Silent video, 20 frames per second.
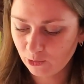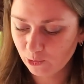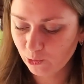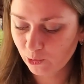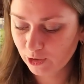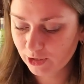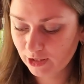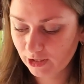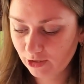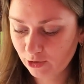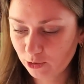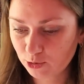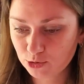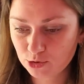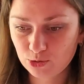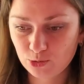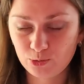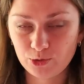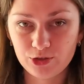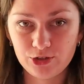What I
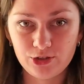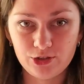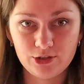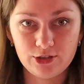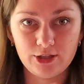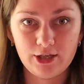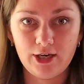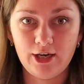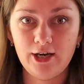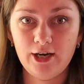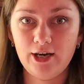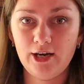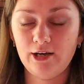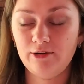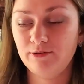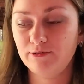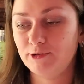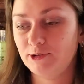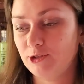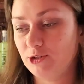also wanted,
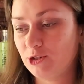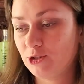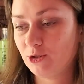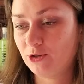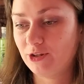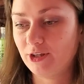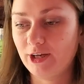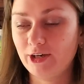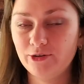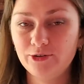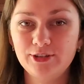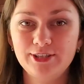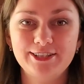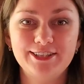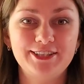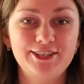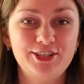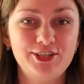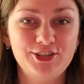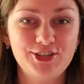I will insert now,
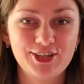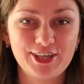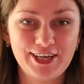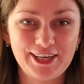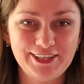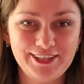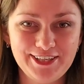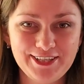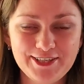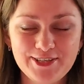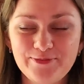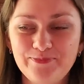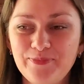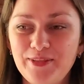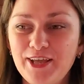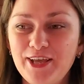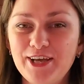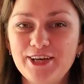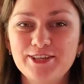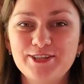is Stitchy Kindness.
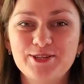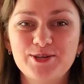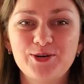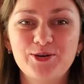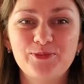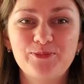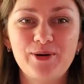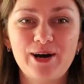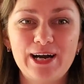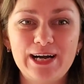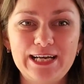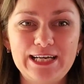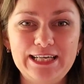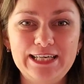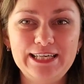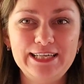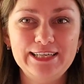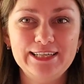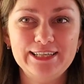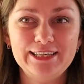So
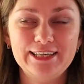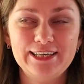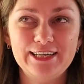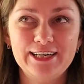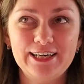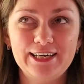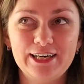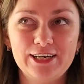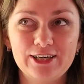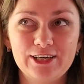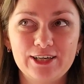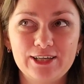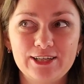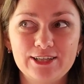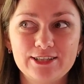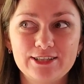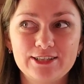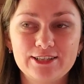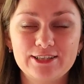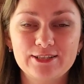my
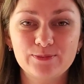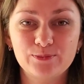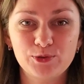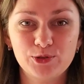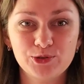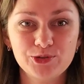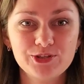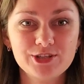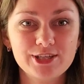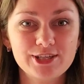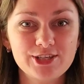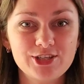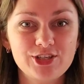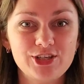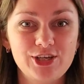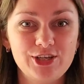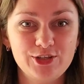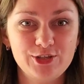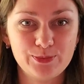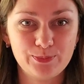Smalls
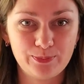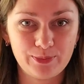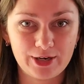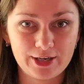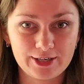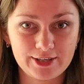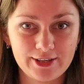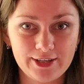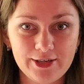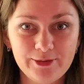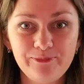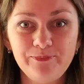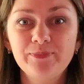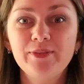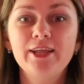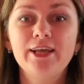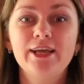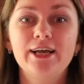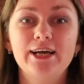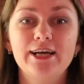exchange partner,
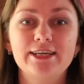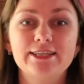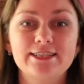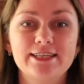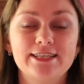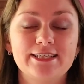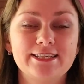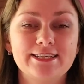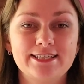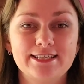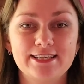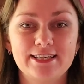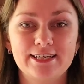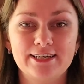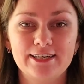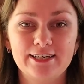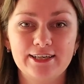that is